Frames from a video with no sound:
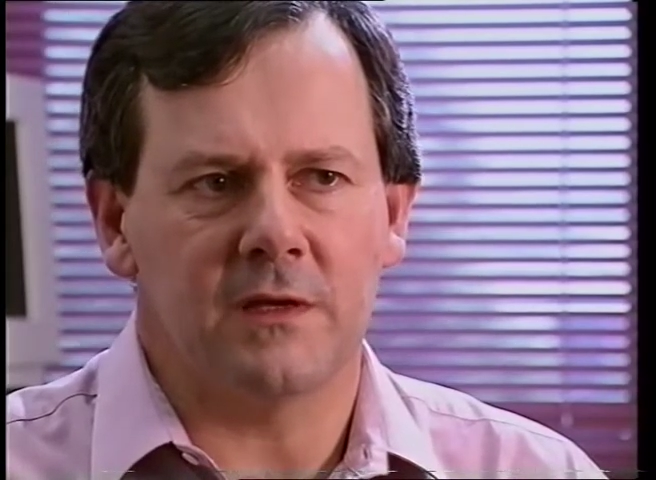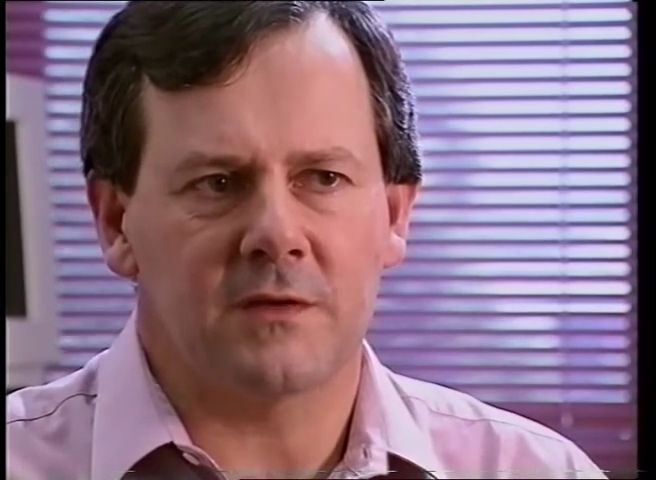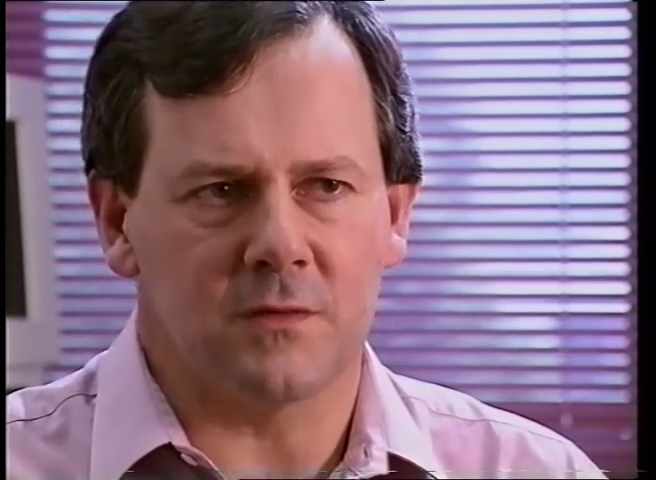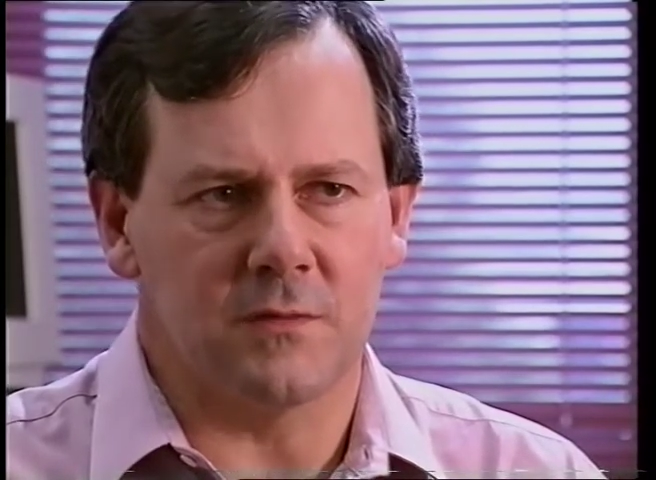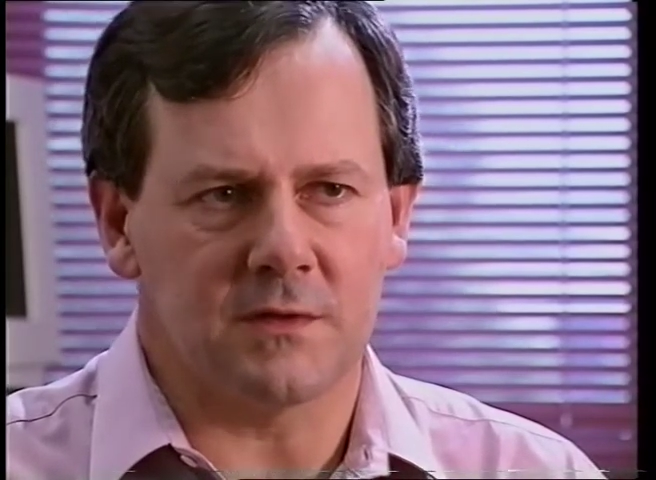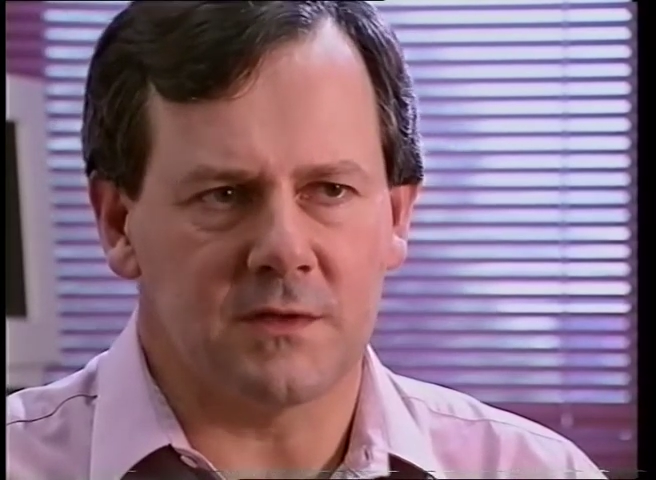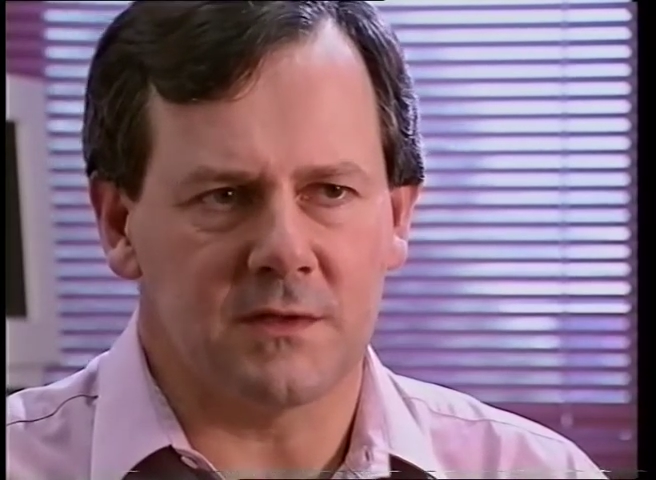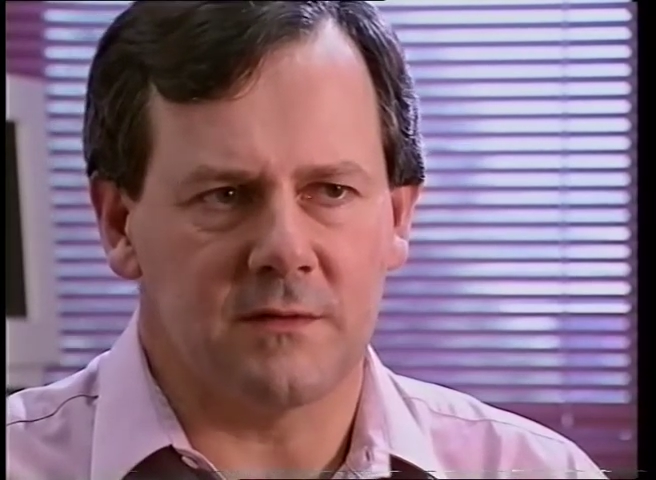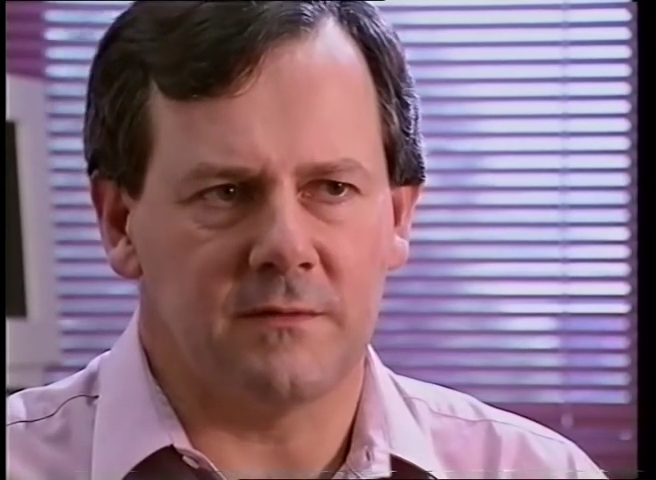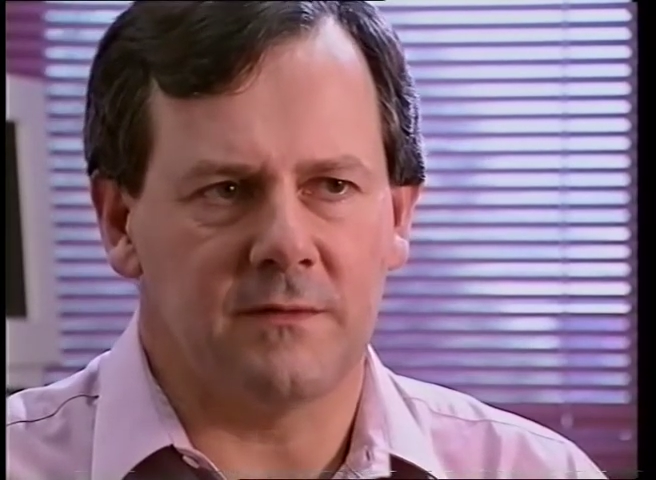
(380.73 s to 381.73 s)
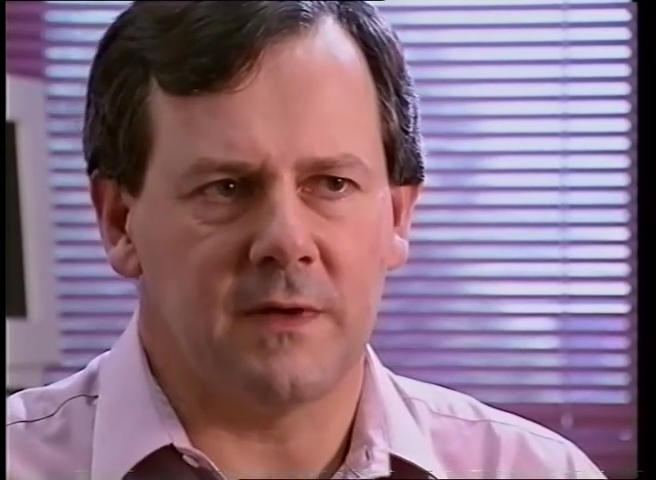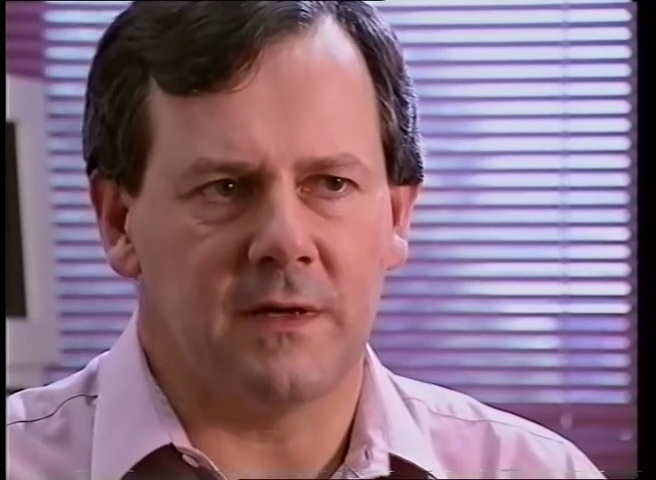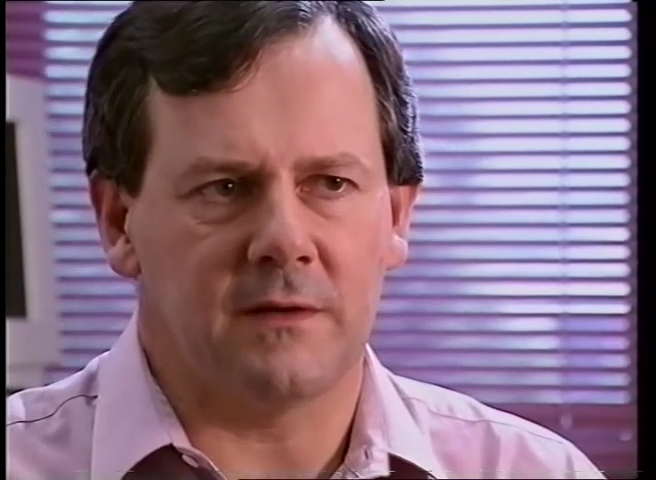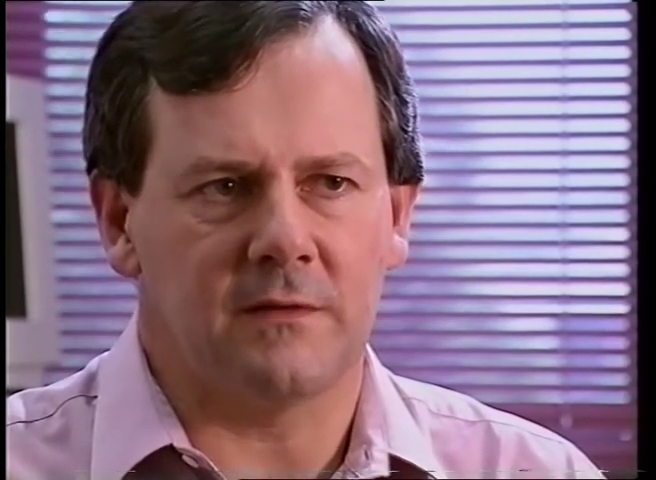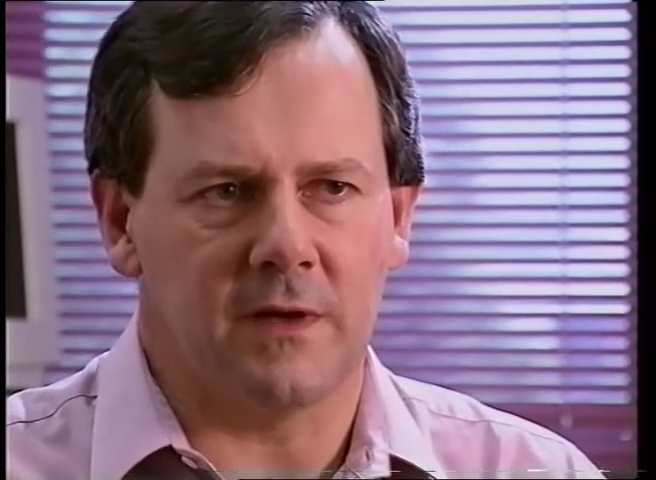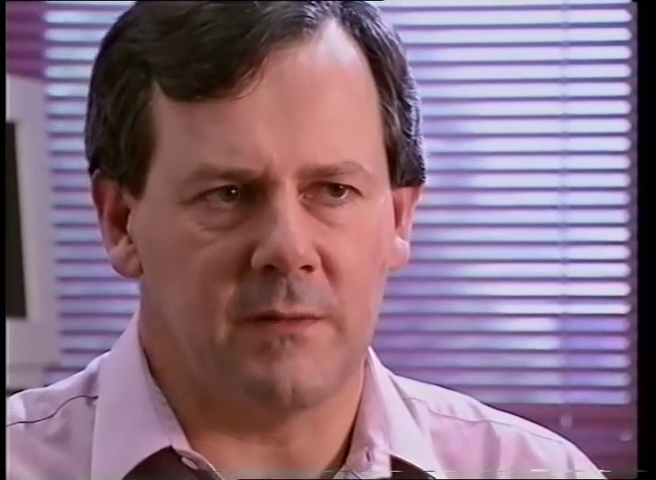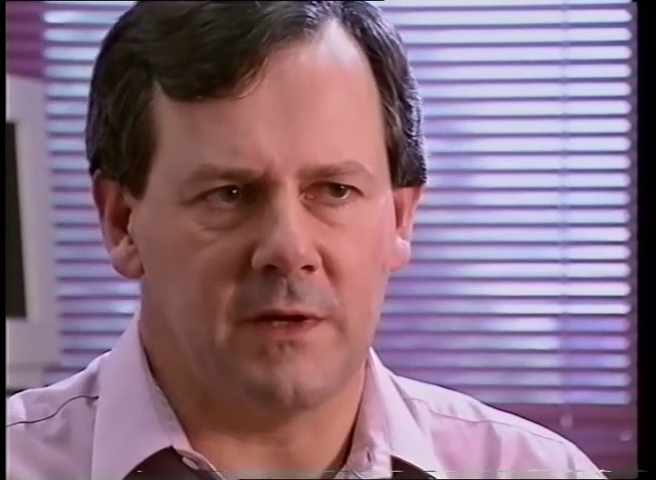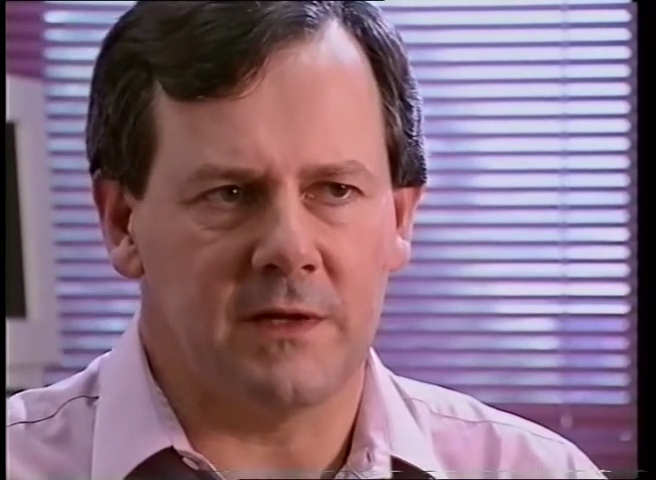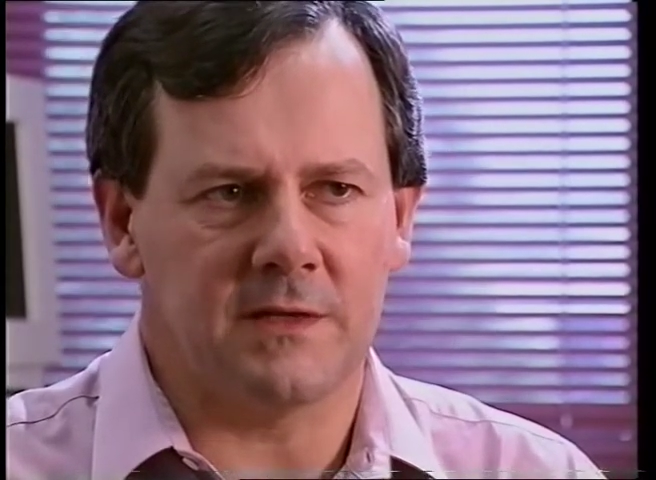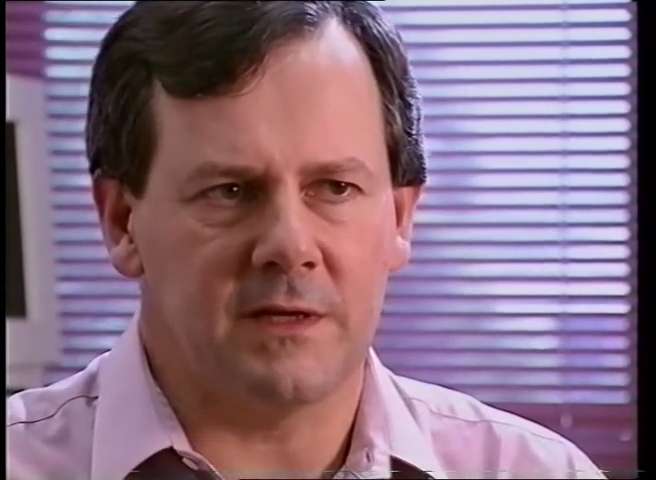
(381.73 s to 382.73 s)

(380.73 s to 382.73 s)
sources of thiaminase